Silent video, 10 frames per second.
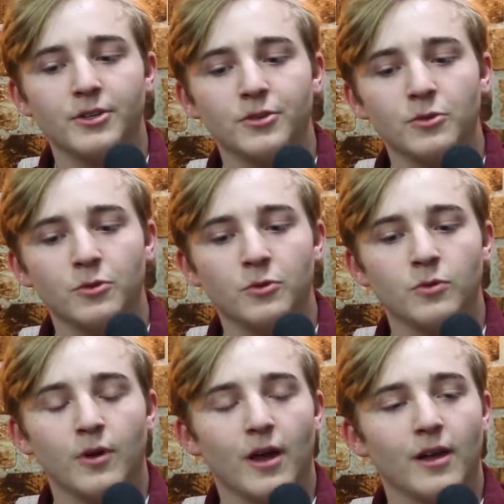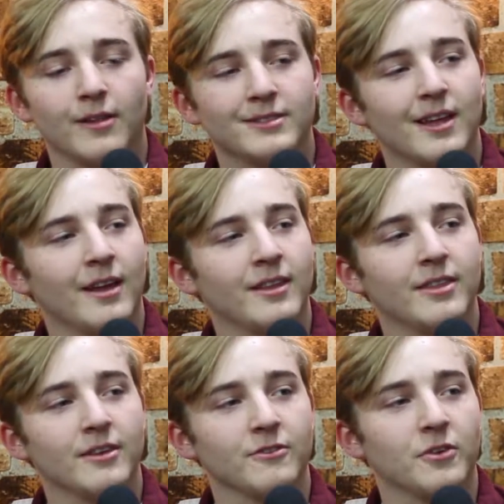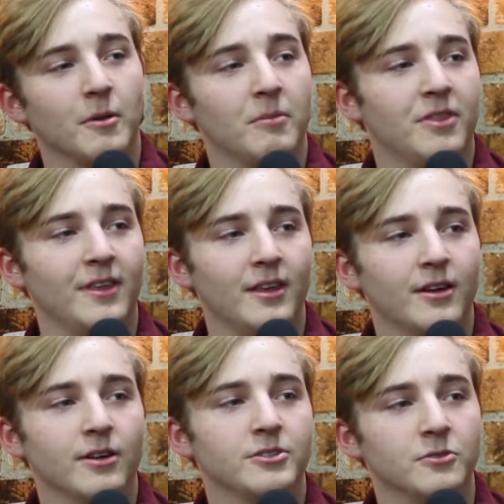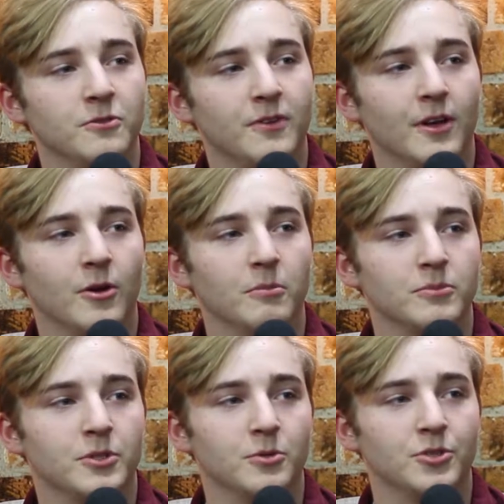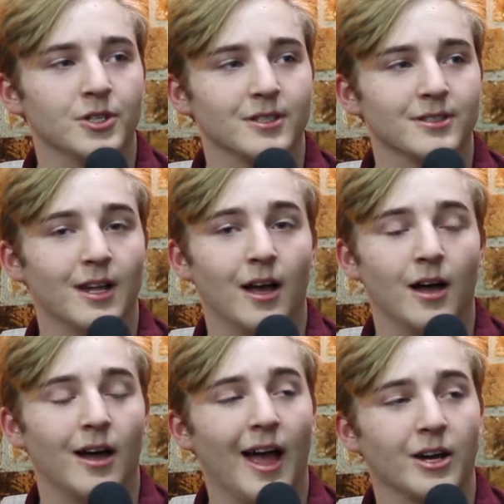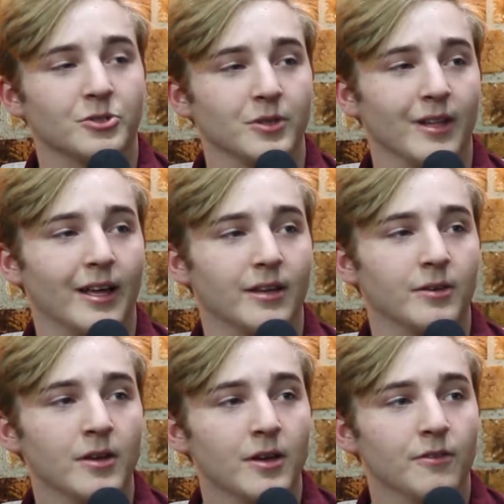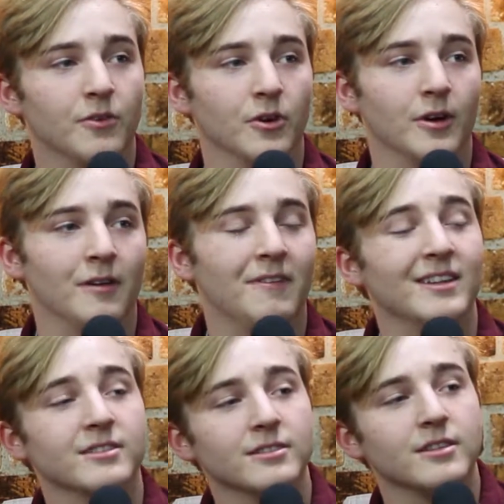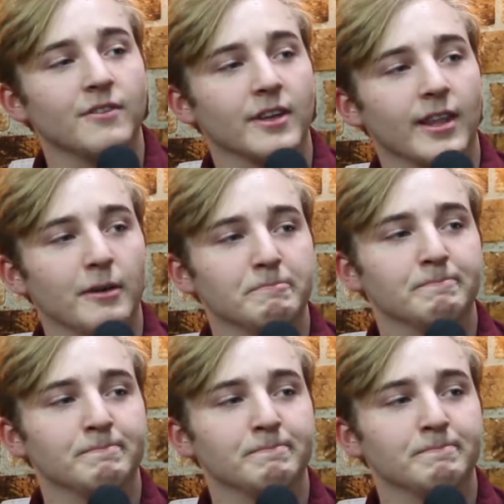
do anything from theater to film to just actually like for events and stuff like that.